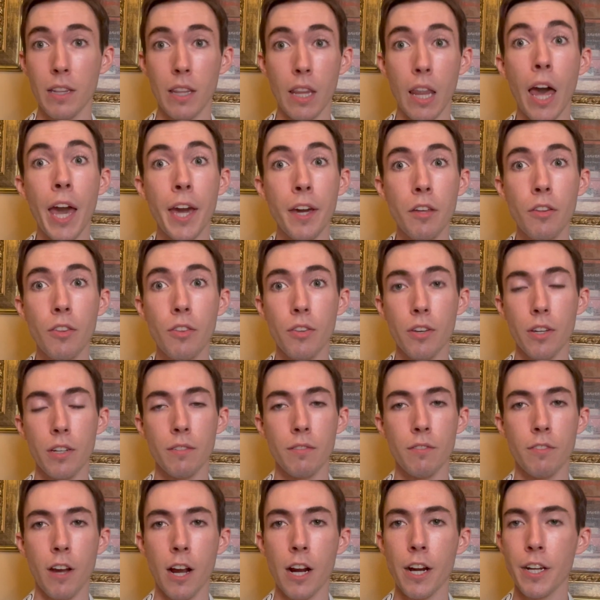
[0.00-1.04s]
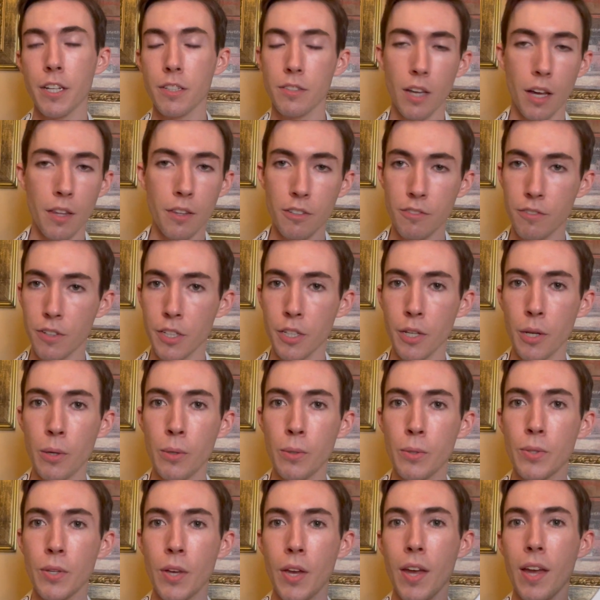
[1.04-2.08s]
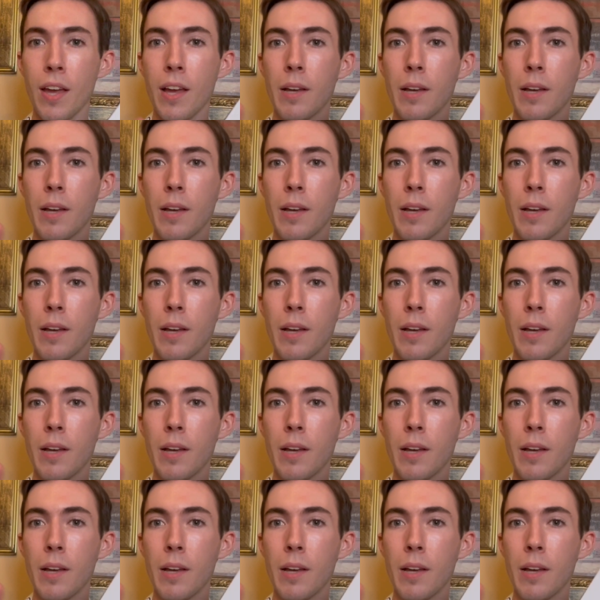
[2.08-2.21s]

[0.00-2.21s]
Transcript: length in various other videos,